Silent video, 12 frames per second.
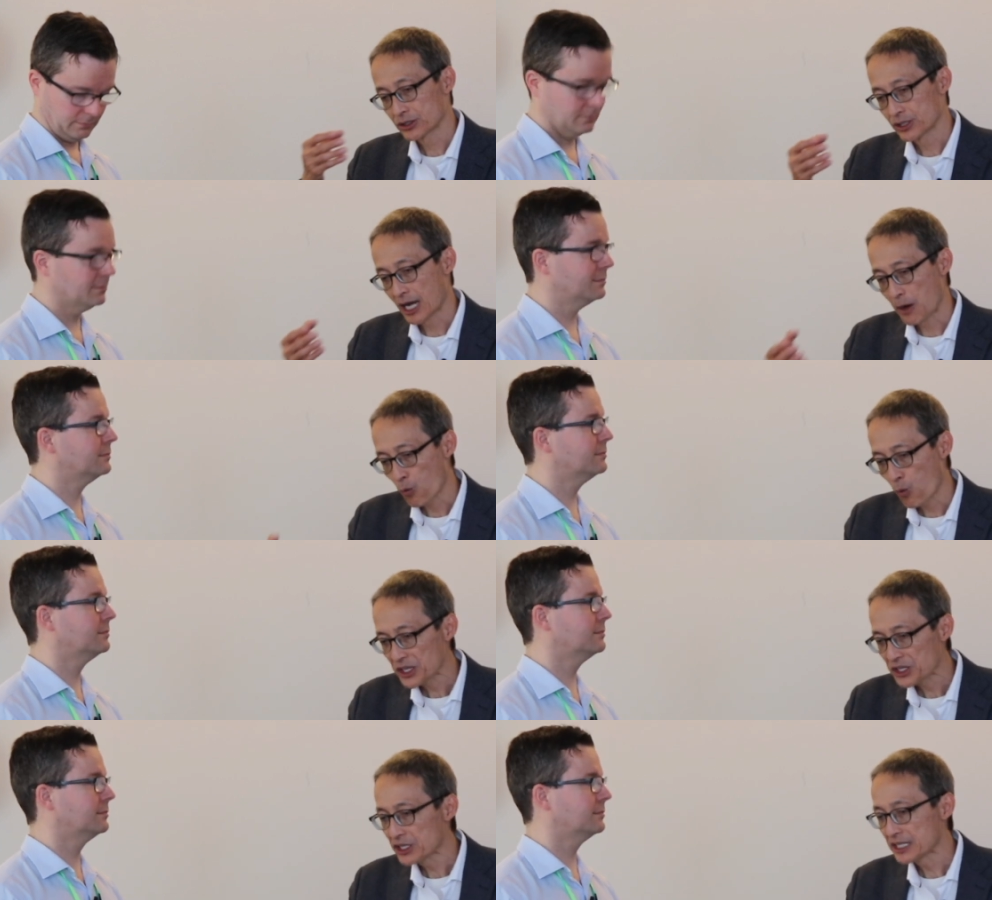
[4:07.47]
Speaker 1: uh,
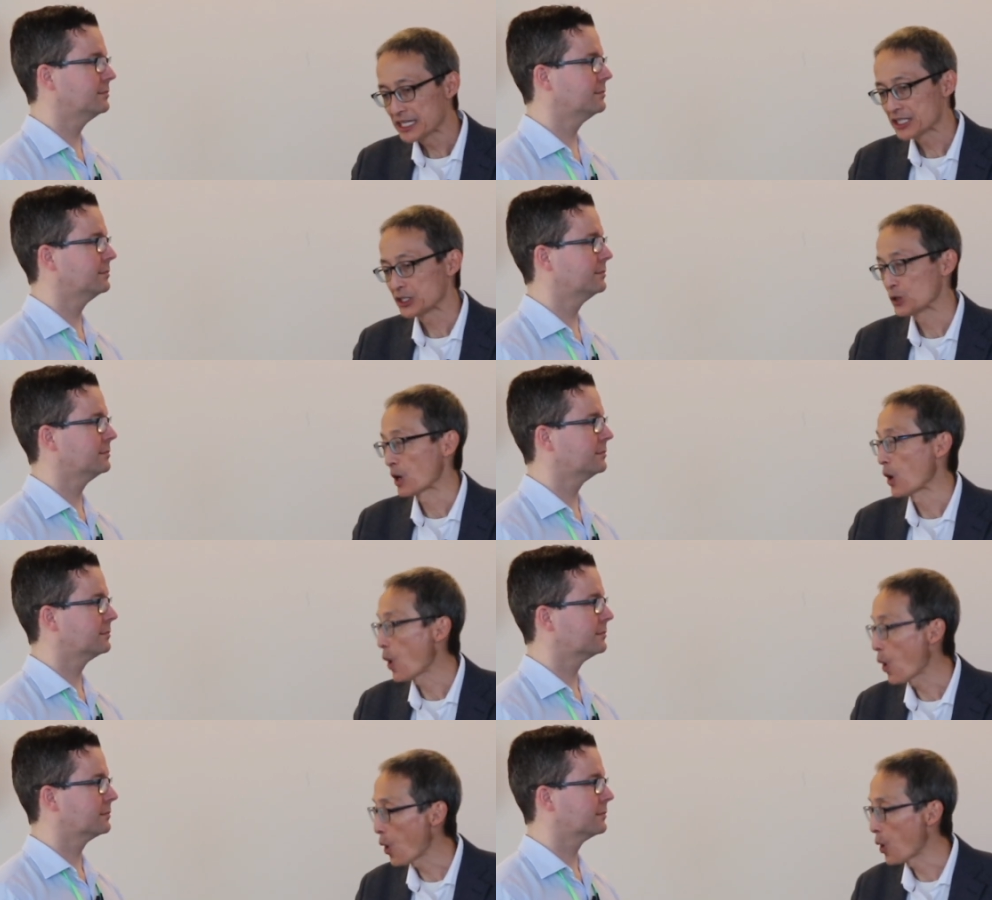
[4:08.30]
what you need to do at
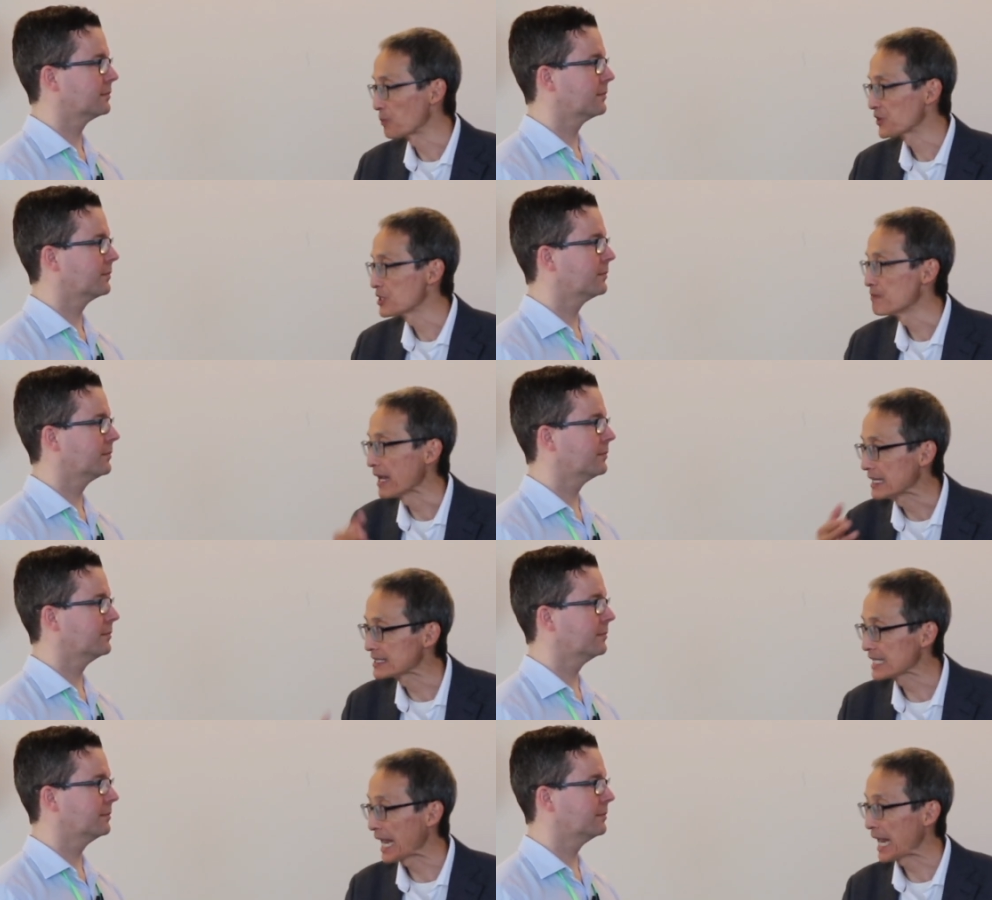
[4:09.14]
home to
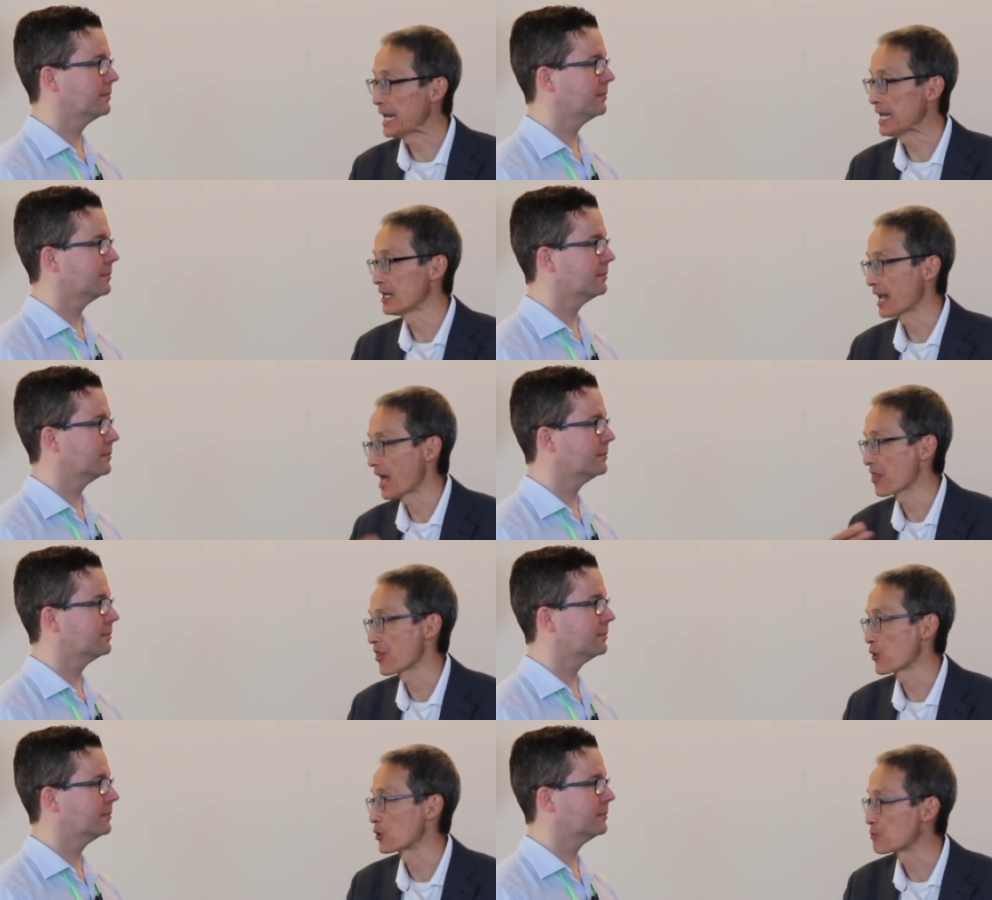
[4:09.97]
maintain
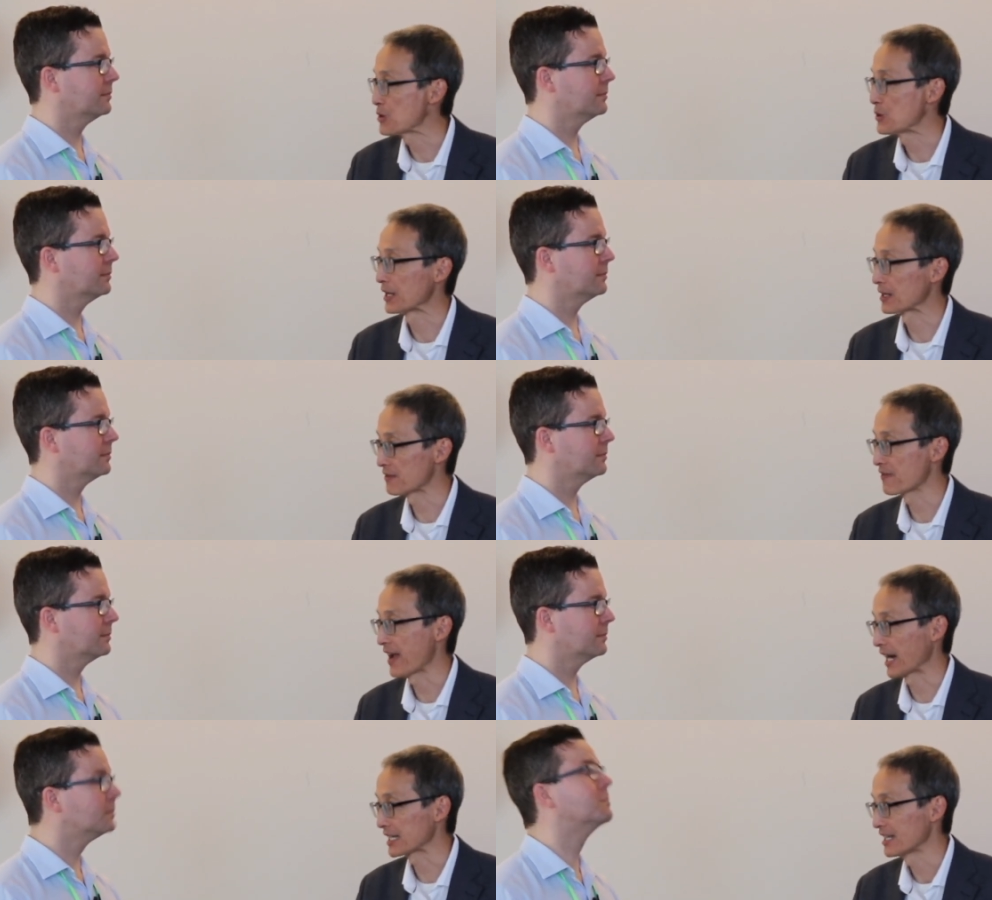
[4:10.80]
that therapeutic
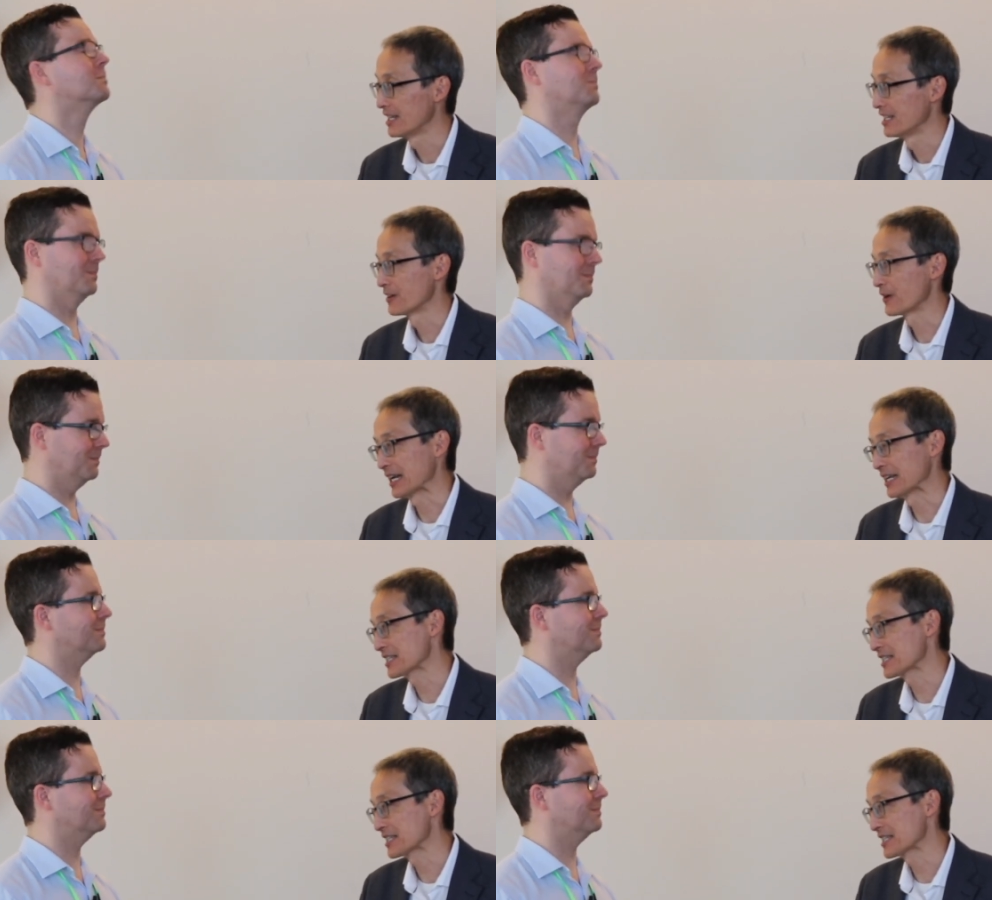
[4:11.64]
effect, right?